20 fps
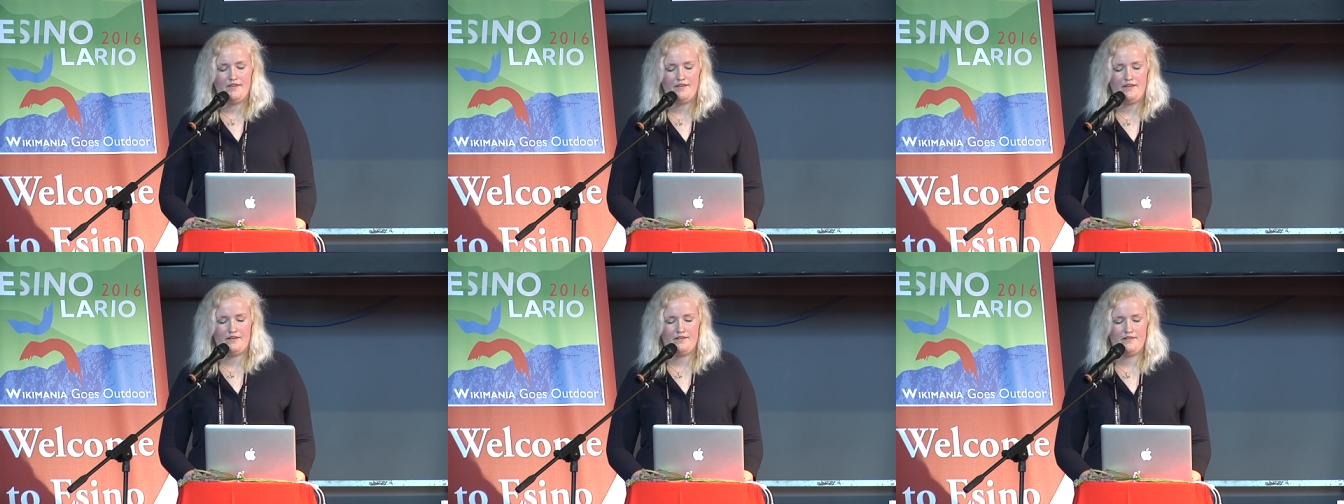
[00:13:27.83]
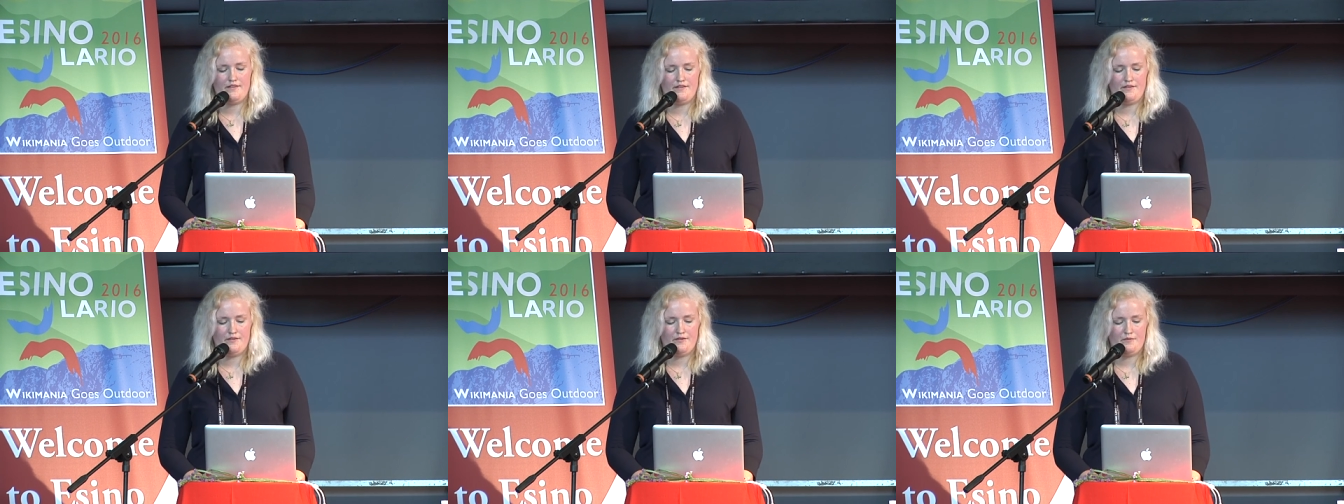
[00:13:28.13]
that
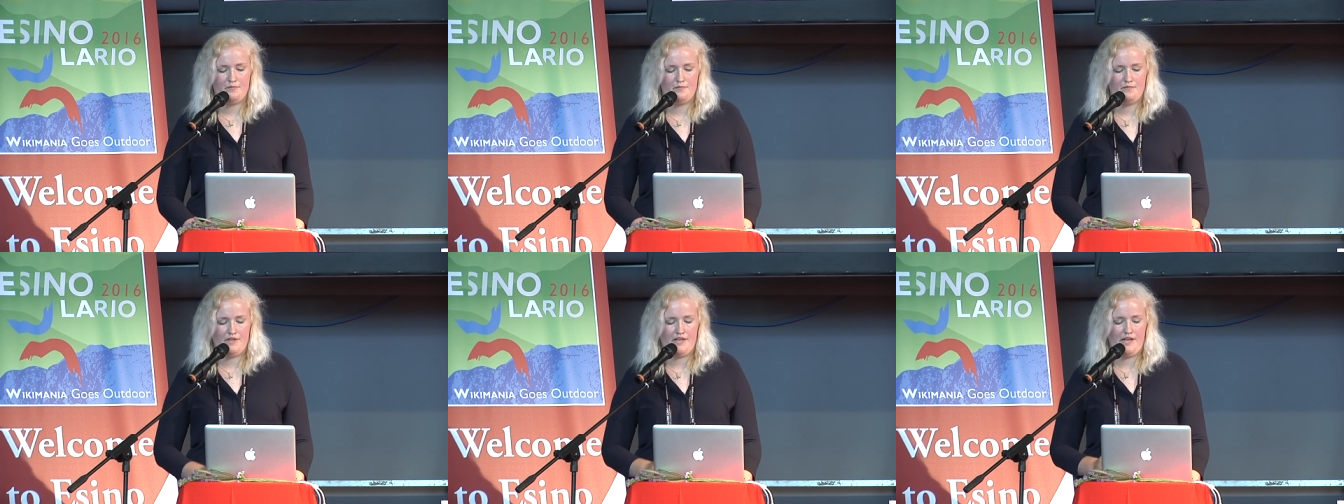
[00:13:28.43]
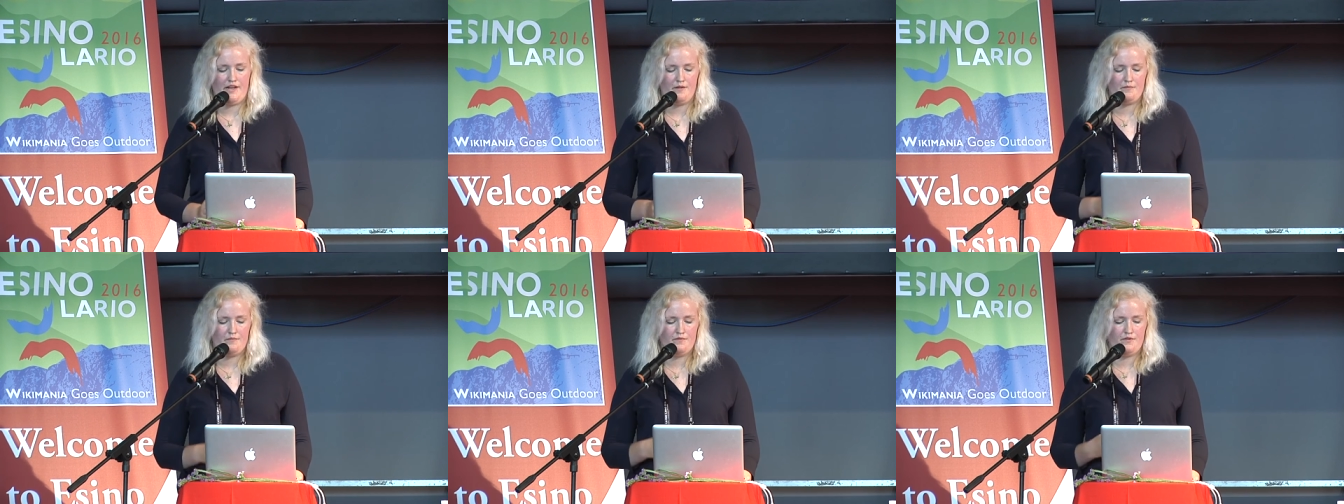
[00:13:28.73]
will be
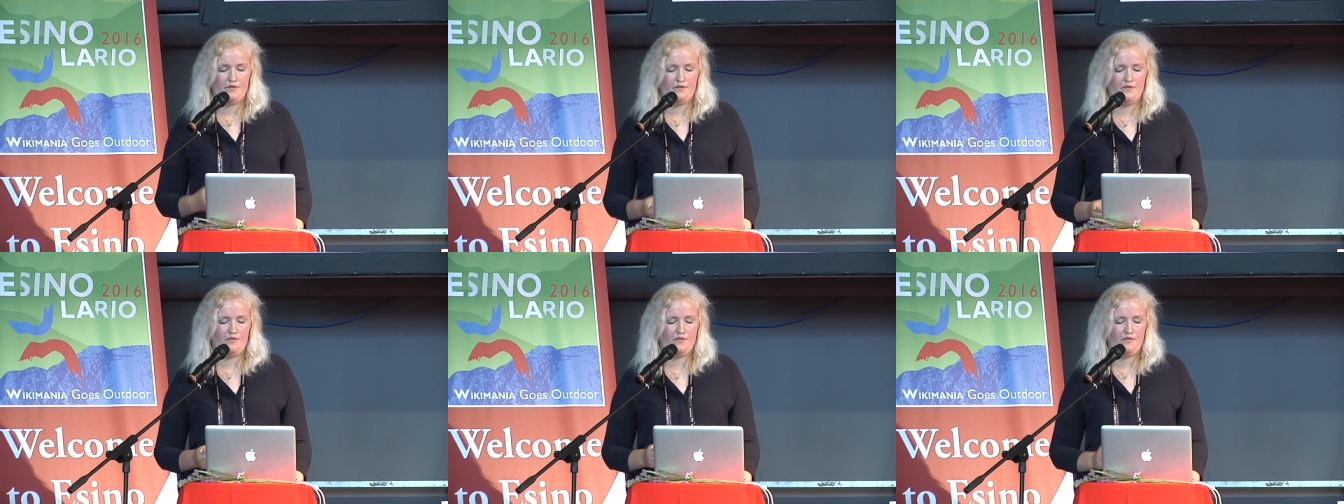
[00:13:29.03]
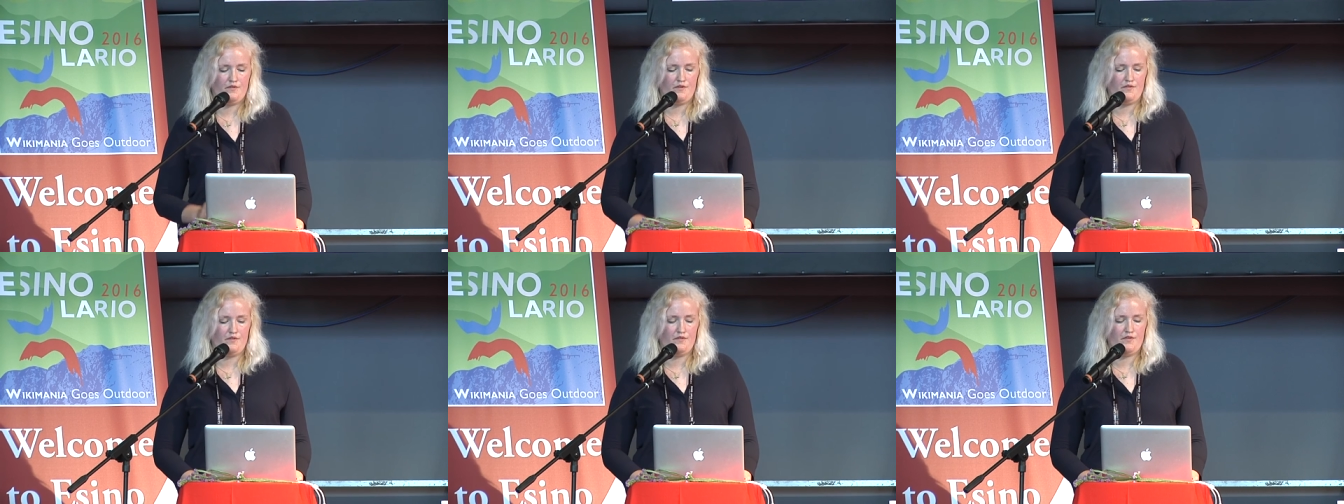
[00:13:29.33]
helpful
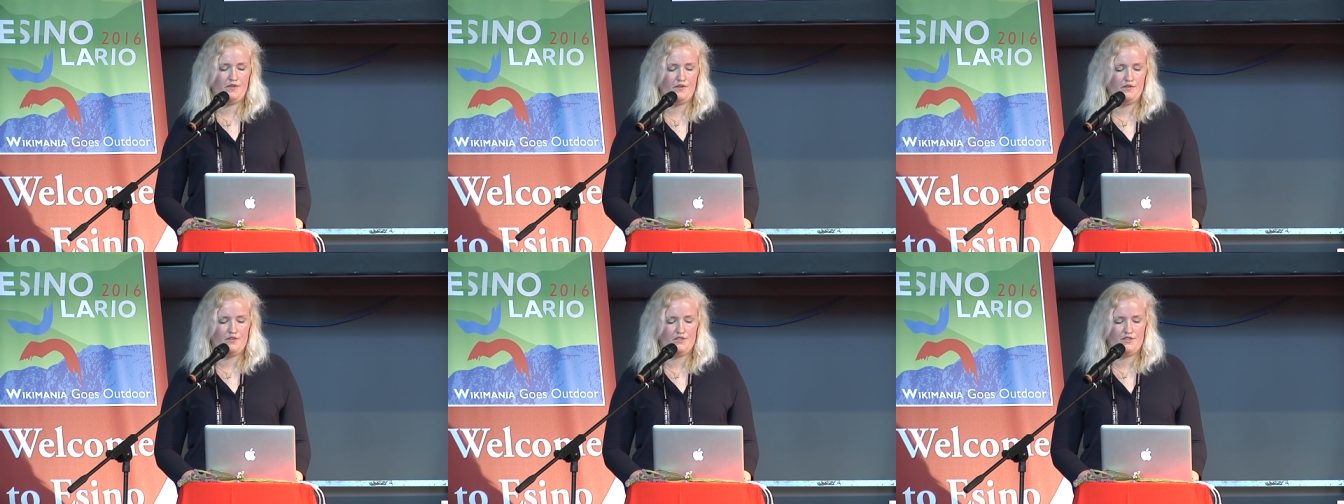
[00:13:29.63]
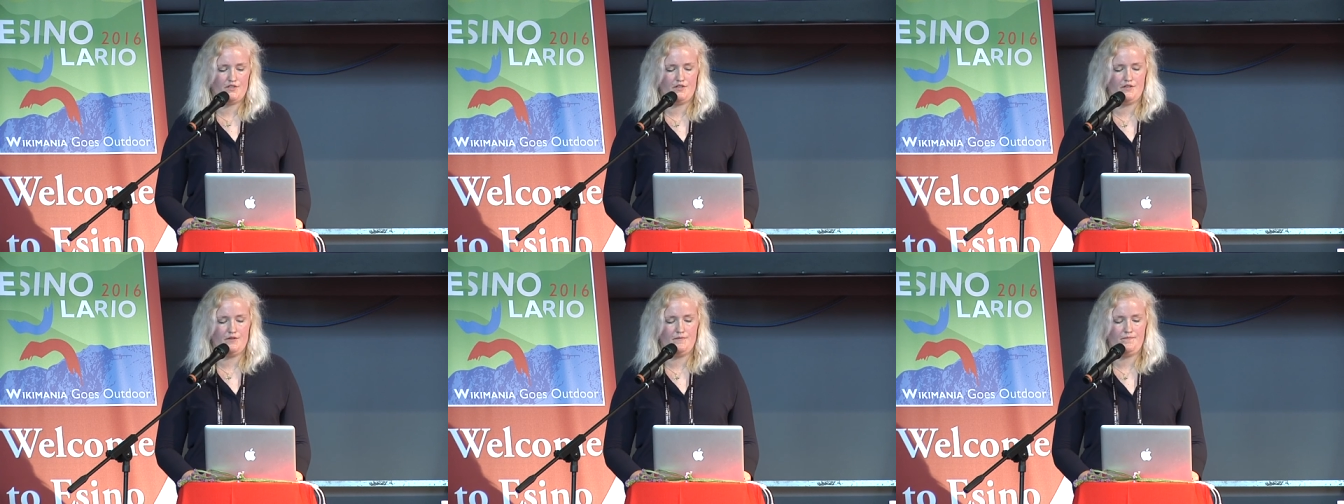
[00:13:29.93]
for the
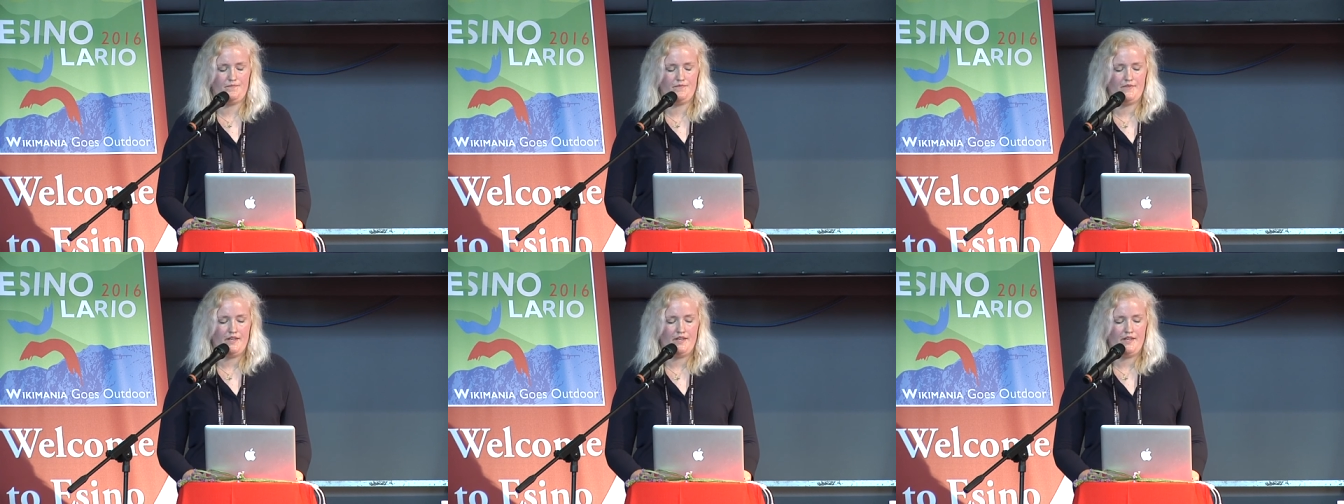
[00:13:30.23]
future.